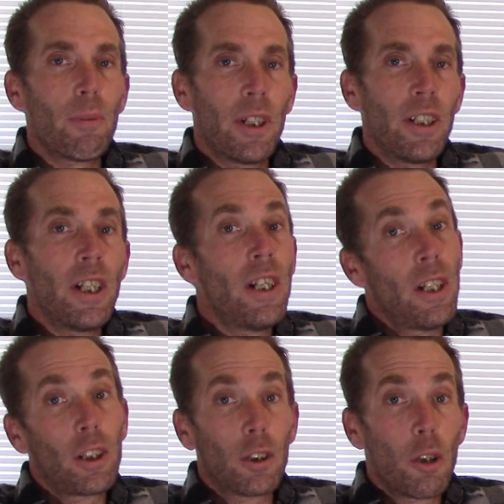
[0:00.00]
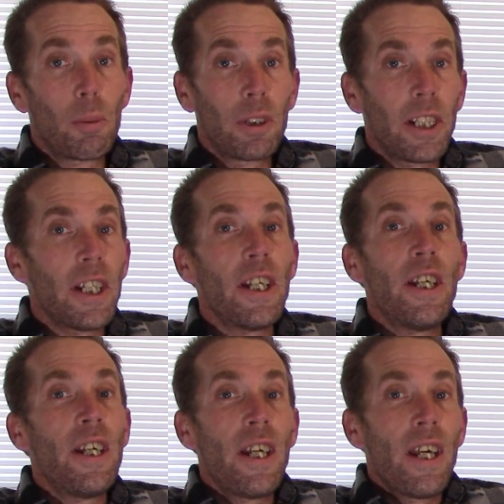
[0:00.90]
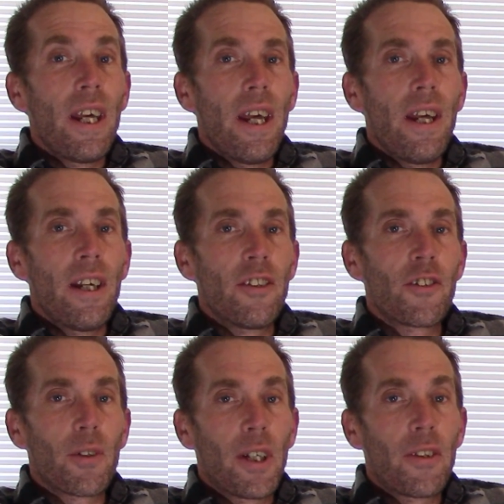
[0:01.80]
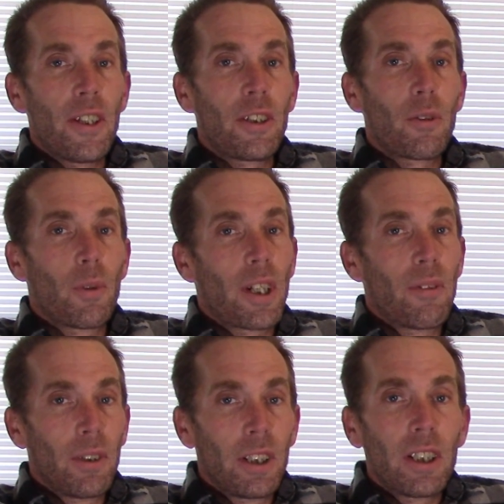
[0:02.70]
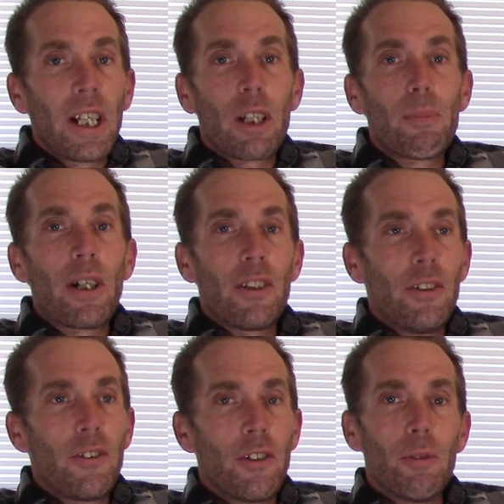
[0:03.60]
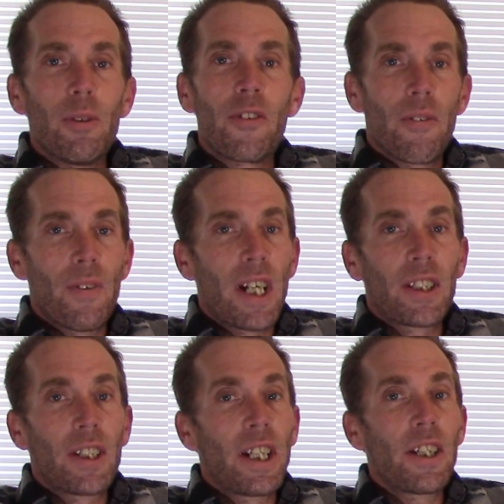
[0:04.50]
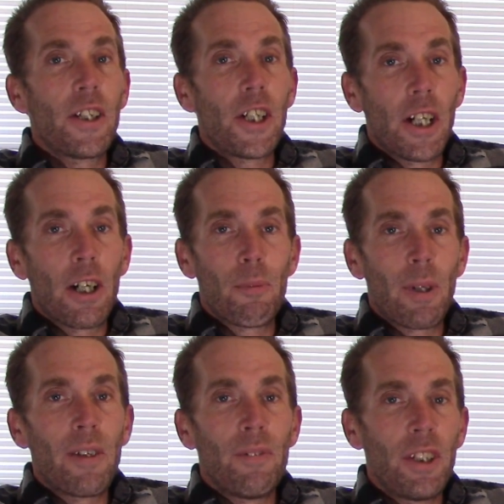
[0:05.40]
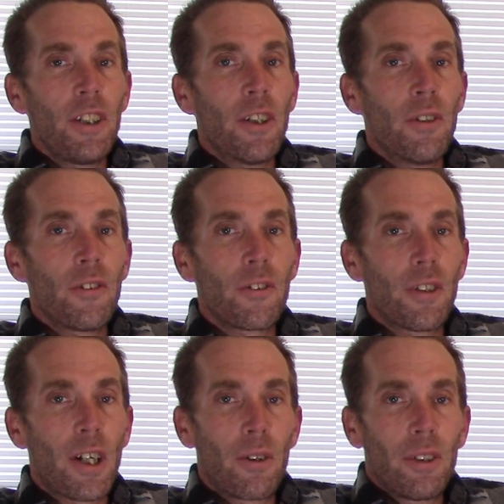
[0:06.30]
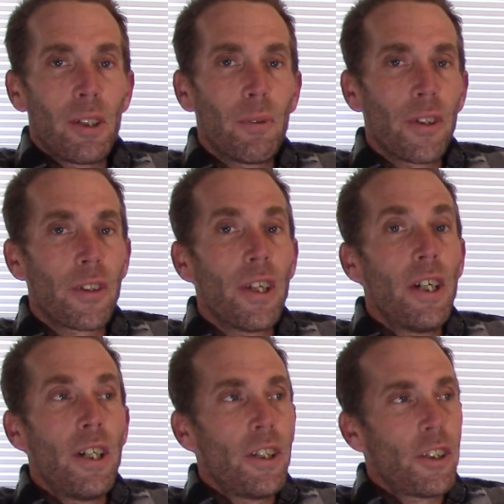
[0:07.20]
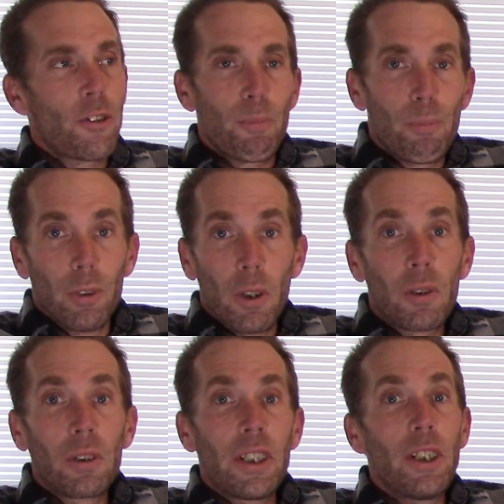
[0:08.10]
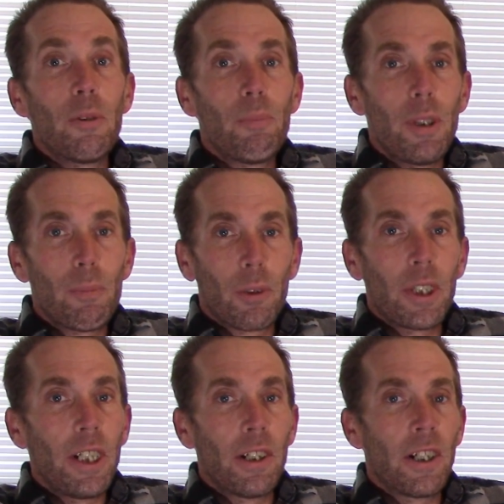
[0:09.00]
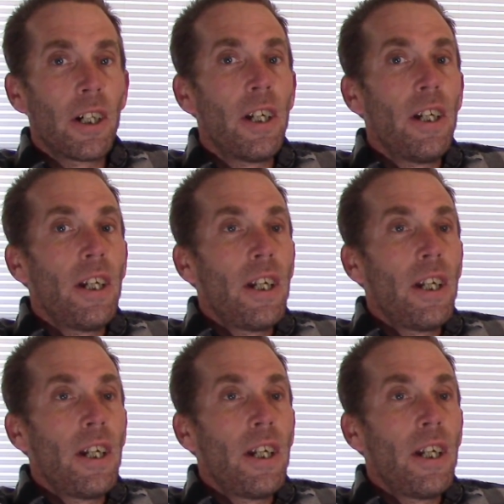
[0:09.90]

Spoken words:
but globally. And so I think what I really like about YouTube is the fact that I can share my videos not only with just locally people here